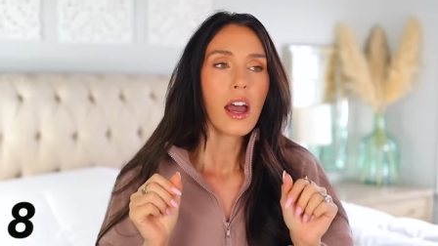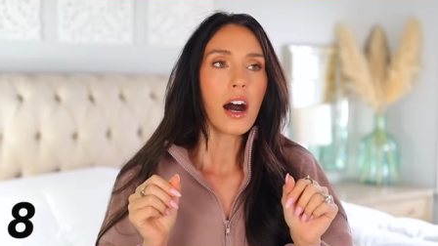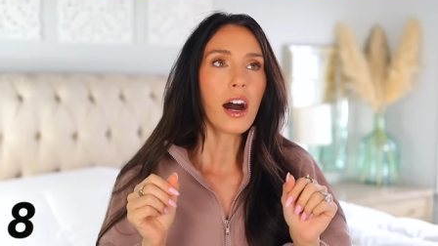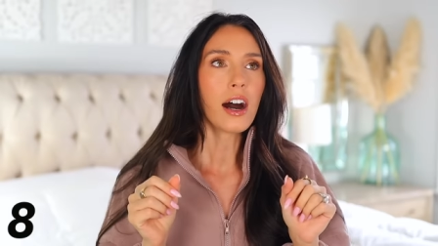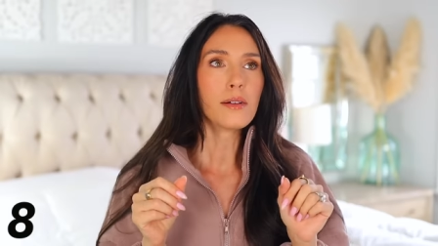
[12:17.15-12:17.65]

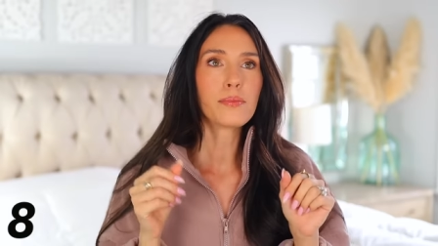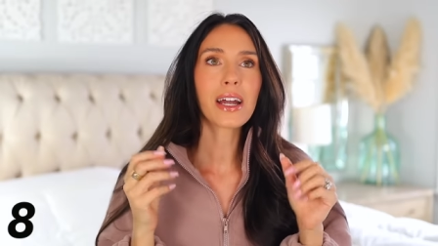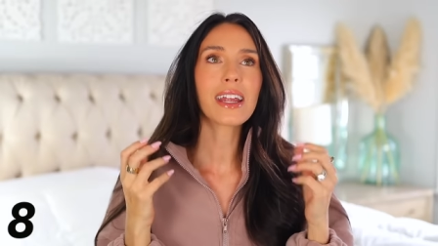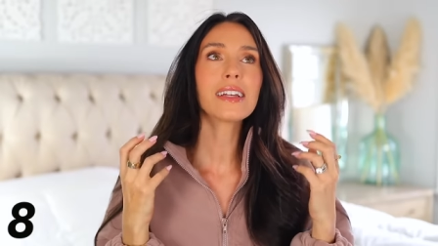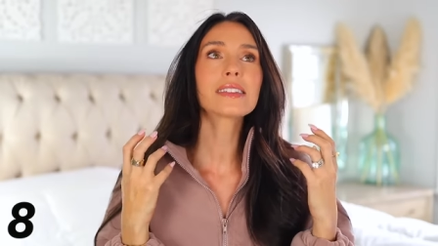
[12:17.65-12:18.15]
Um,
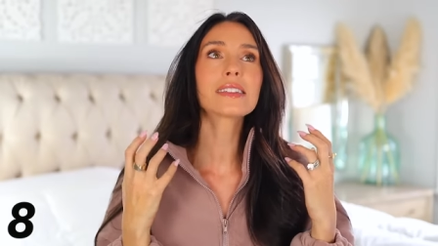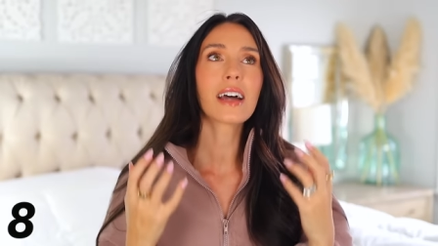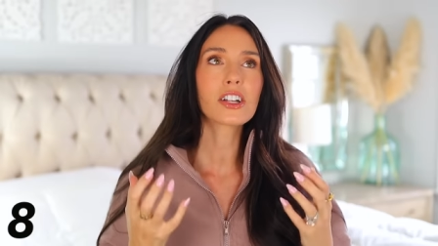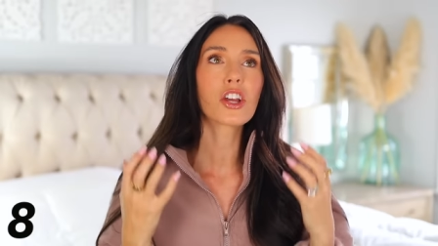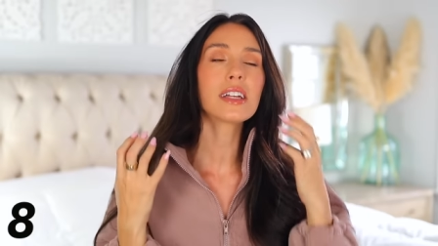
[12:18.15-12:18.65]
but it is
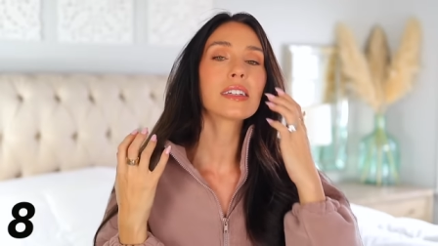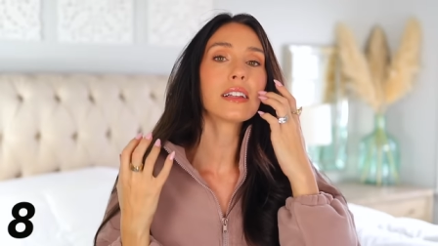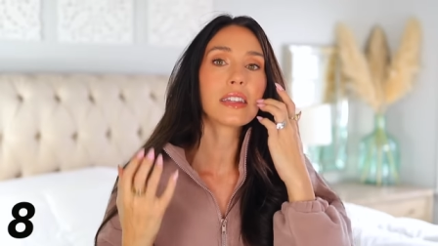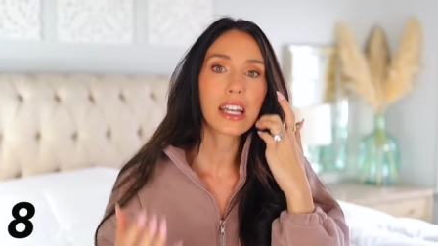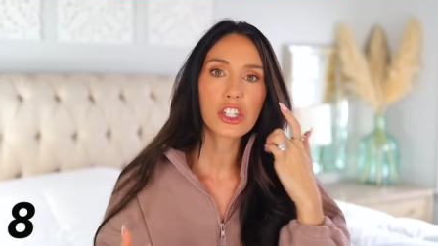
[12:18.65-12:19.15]
such a
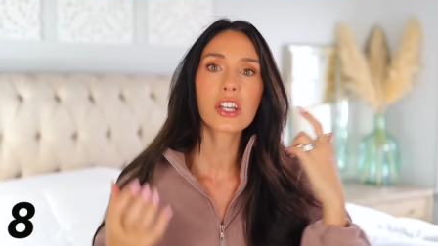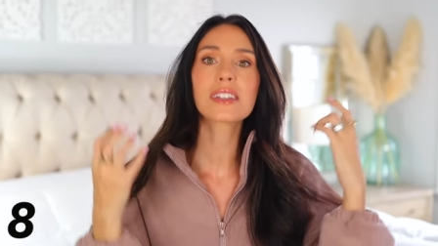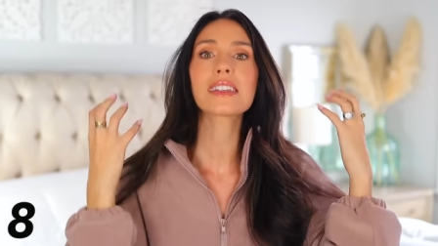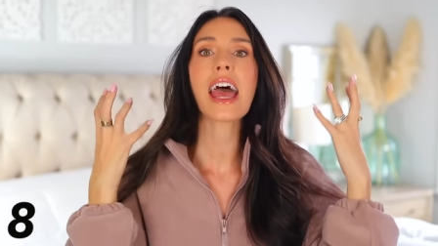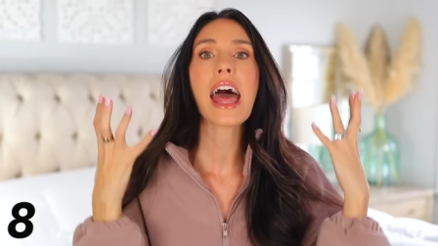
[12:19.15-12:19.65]

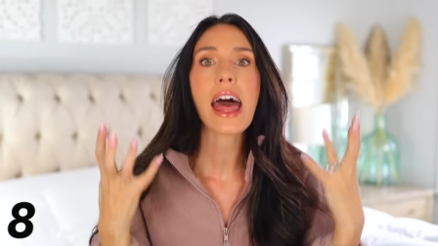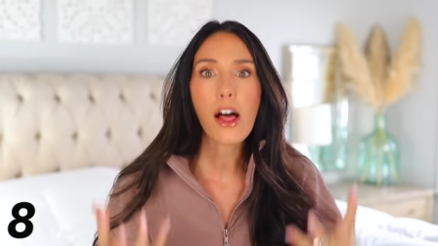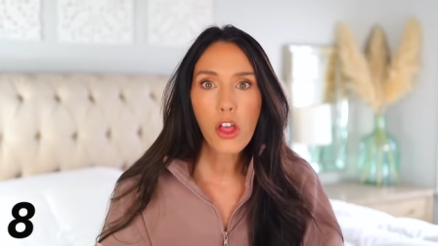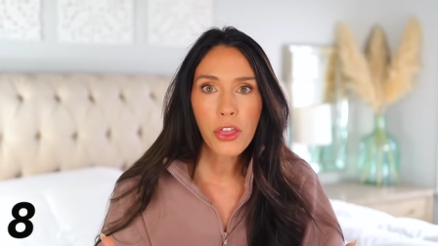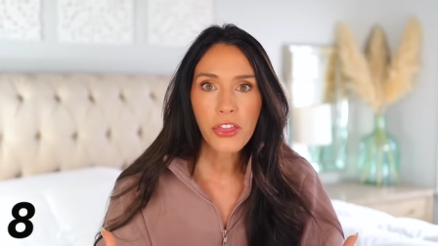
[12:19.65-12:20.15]
delicious,
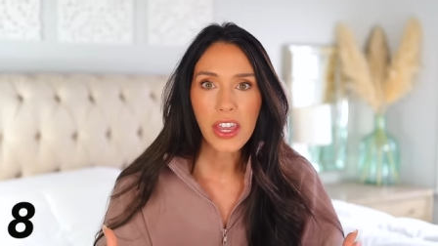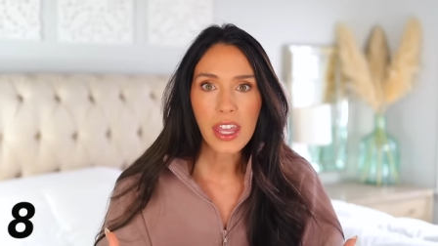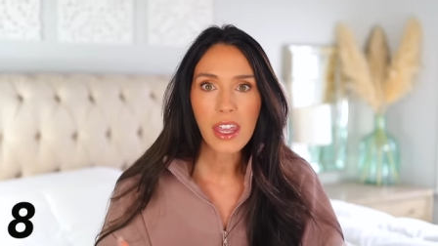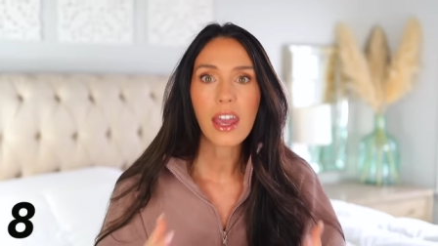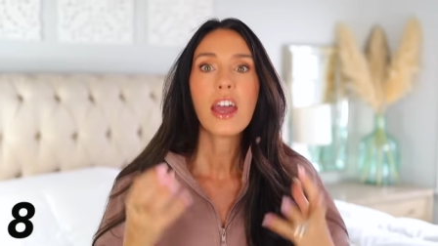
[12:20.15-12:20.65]
healthy